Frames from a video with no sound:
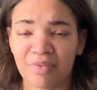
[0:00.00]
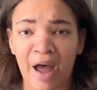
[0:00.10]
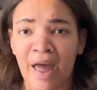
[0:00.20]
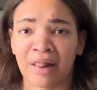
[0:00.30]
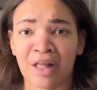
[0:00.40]

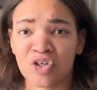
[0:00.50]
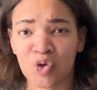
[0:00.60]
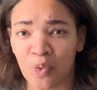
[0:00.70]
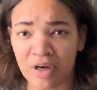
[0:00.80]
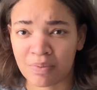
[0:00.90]
unless you
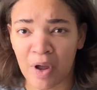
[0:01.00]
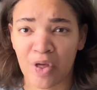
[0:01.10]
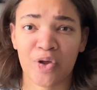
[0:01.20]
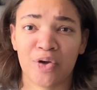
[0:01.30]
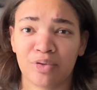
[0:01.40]
watch my
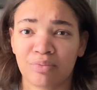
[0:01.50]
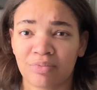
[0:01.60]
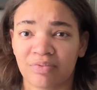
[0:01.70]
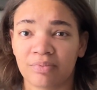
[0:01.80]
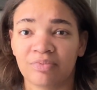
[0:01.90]
other
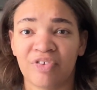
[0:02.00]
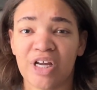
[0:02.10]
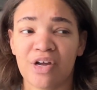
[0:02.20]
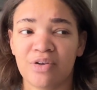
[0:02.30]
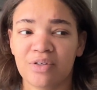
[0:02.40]

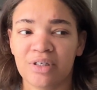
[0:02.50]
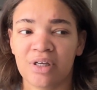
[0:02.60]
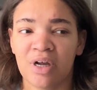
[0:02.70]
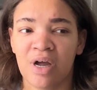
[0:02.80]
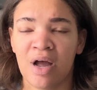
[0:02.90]
videos,
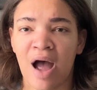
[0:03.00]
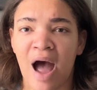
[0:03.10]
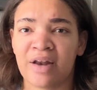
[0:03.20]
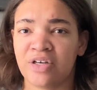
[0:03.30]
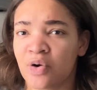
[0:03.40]

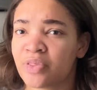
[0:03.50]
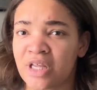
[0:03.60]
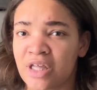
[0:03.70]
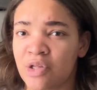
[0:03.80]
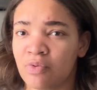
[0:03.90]
I don't
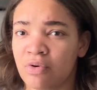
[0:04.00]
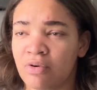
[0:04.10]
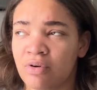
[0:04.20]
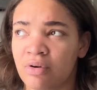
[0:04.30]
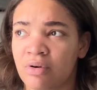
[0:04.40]
think
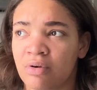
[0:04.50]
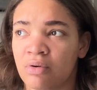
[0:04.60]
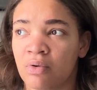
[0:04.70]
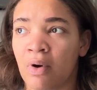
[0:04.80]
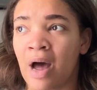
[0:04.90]

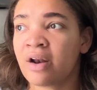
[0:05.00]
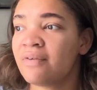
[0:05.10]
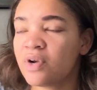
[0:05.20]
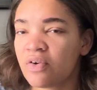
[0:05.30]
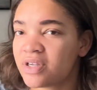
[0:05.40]
I don't
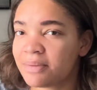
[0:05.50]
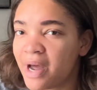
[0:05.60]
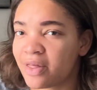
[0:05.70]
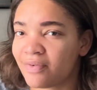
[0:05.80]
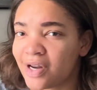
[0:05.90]
even know if it's in my
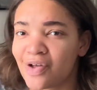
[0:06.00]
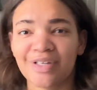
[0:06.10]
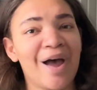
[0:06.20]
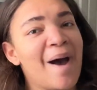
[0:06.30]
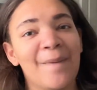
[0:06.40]
other videos,
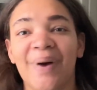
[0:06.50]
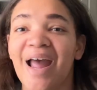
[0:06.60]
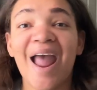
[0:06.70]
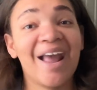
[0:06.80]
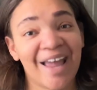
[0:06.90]

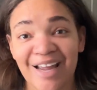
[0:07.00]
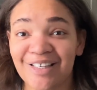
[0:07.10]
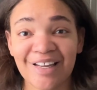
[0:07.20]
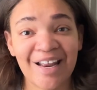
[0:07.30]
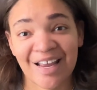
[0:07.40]
but in
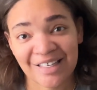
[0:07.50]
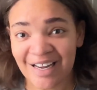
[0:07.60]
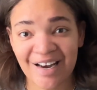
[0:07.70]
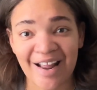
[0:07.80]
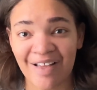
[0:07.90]
case it
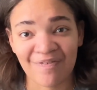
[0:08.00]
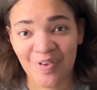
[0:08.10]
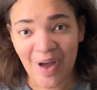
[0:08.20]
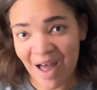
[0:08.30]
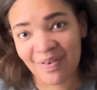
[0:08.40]
isn't, and if
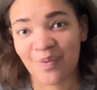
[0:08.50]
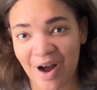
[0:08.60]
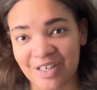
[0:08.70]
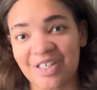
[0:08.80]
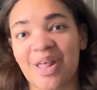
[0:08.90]
you haven't
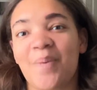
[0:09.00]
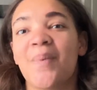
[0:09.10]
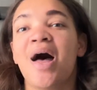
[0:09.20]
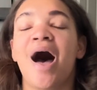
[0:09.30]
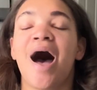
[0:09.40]
watched them,
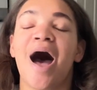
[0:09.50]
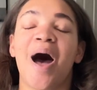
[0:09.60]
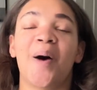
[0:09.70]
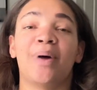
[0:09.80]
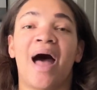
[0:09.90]

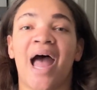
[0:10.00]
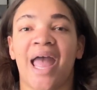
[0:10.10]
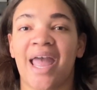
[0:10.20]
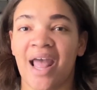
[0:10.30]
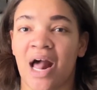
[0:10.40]

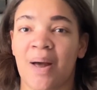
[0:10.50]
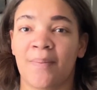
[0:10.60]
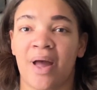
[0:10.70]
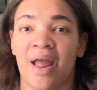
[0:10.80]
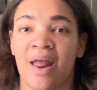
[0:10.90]
I
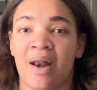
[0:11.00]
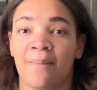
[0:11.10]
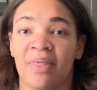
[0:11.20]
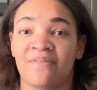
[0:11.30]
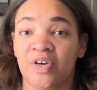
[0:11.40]
am in
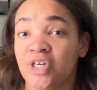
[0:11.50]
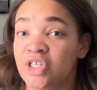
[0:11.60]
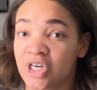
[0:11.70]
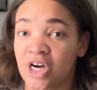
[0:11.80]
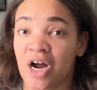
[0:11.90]
the
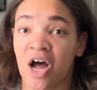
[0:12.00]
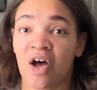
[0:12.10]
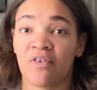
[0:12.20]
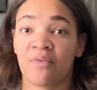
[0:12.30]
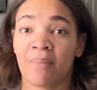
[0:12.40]
first year
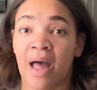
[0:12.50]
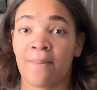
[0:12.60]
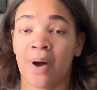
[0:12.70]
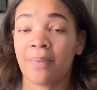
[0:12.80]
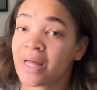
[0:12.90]
of my
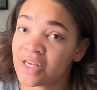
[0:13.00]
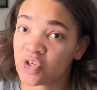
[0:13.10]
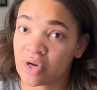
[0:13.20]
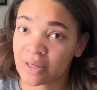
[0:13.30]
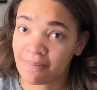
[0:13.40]
public
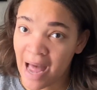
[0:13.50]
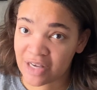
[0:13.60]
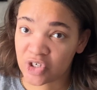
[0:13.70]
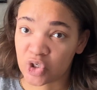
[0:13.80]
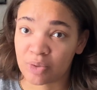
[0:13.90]
history
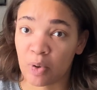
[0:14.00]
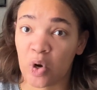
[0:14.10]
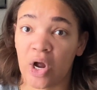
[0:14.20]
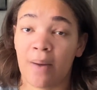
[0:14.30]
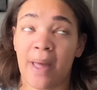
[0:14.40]
master's
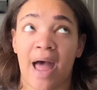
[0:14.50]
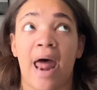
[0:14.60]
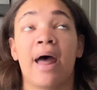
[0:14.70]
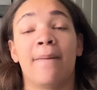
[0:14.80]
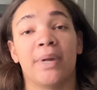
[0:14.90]
program
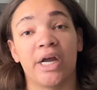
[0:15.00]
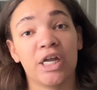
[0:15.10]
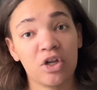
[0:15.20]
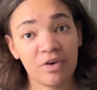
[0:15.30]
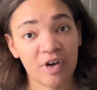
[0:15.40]
at
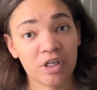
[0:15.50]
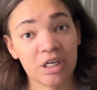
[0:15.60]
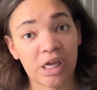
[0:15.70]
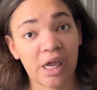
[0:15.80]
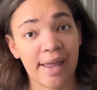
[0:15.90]
American
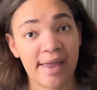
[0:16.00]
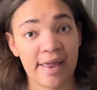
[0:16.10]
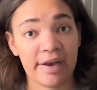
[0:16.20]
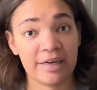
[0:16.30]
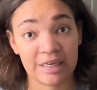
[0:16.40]
University
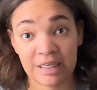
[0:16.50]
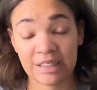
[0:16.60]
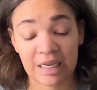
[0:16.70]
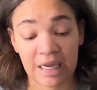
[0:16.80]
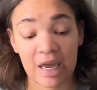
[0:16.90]
in
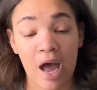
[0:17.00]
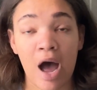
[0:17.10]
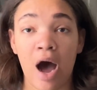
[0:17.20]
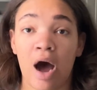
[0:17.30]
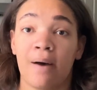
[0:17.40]
DC.
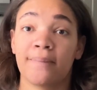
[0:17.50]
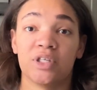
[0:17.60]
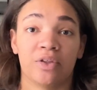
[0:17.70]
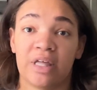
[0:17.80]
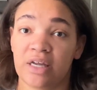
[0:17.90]

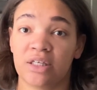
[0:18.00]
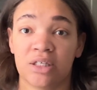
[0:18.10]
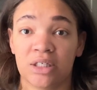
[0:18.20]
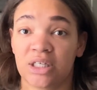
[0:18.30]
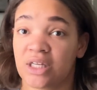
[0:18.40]
So
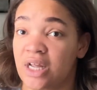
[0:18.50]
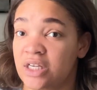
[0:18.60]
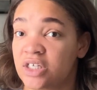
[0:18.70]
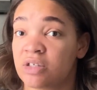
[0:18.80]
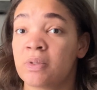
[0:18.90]
this
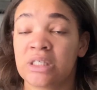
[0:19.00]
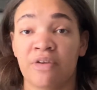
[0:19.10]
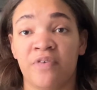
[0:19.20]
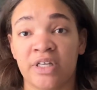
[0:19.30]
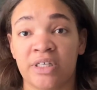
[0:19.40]
is
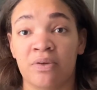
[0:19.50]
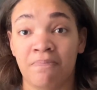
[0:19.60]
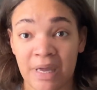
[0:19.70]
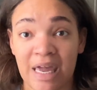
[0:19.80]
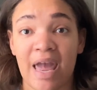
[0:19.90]
specific to
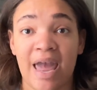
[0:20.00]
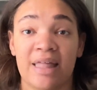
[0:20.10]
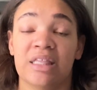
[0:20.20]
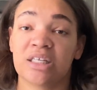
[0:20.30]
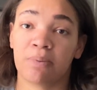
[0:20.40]
me
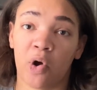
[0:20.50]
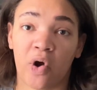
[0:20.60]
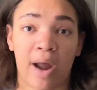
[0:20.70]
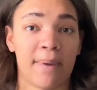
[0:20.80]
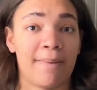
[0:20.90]
and this
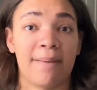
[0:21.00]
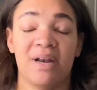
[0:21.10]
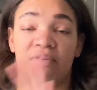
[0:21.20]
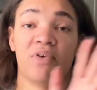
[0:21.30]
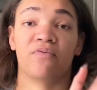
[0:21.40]
program. It might be
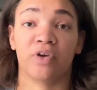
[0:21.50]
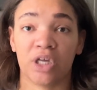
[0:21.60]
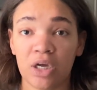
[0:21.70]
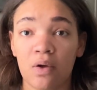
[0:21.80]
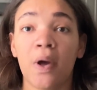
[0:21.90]
different for
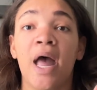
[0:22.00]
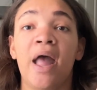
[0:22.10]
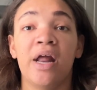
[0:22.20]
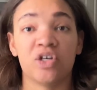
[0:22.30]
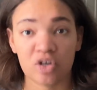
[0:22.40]
you
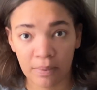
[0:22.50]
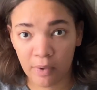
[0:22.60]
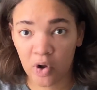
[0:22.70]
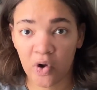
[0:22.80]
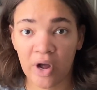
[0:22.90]
and your
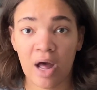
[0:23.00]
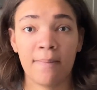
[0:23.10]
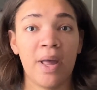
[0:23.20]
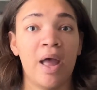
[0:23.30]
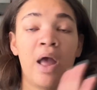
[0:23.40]

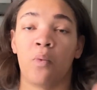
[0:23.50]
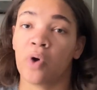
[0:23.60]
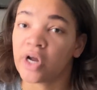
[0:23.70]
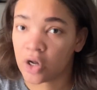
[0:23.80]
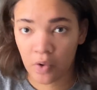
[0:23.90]
program and where
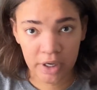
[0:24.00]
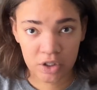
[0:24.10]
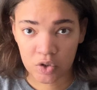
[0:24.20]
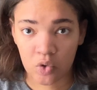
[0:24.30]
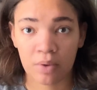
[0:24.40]
you're going to
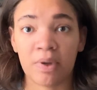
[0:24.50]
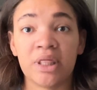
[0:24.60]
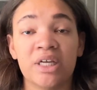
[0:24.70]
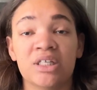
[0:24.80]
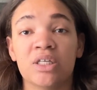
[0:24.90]
school, but
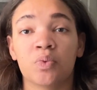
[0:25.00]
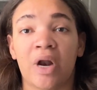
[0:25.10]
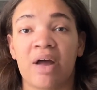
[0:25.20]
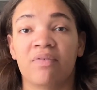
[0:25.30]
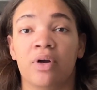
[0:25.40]
this is what
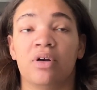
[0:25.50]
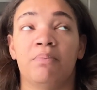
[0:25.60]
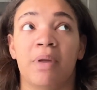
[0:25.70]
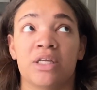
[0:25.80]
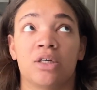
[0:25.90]
I learned
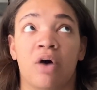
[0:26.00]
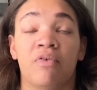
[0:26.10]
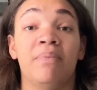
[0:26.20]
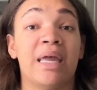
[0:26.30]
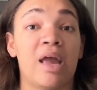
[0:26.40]
based off of
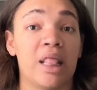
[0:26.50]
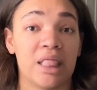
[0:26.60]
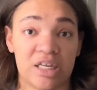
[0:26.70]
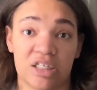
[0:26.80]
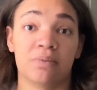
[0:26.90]
being in
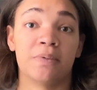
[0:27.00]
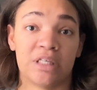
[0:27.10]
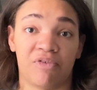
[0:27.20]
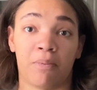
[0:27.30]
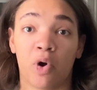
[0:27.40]
this
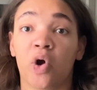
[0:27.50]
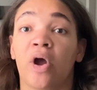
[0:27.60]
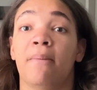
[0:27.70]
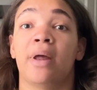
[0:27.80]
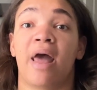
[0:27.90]
specific
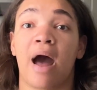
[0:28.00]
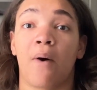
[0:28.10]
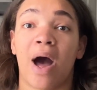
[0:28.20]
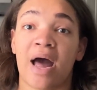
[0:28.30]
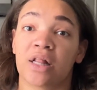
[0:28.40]
program and
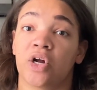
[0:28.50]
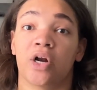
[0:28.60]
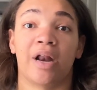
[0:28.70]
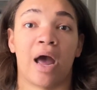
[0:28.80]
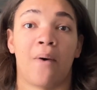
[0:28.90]
how I learn
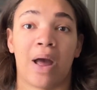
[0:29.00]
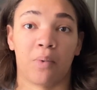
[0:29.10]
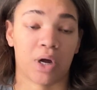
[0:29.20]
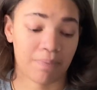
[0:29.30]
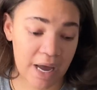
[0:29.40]
and how I
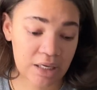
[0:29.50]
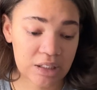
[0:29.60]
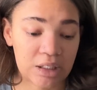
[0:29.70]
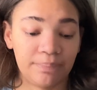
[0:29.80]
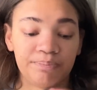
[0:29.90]
work best.